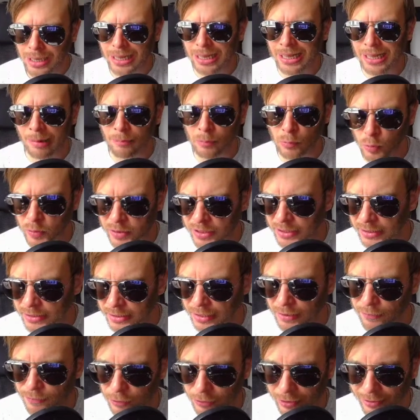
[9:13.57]
I'm not here to
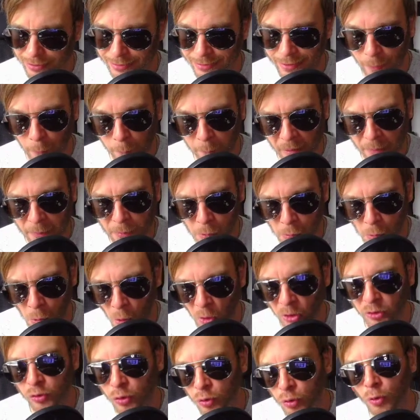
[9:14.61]
fucking tell people
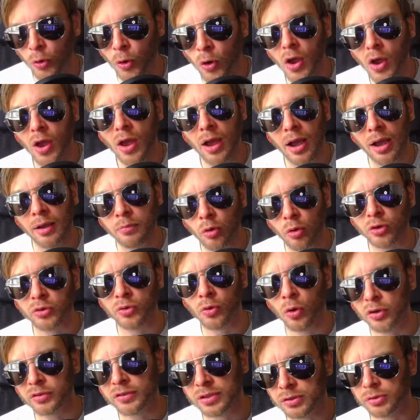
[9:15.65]
what to and what
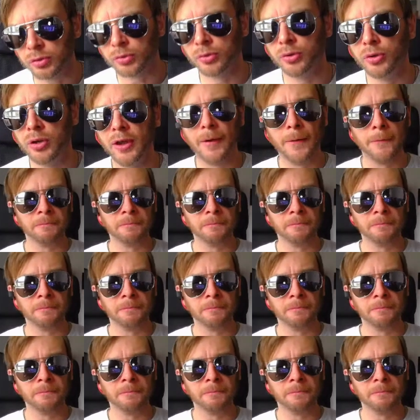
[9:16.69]
not to do.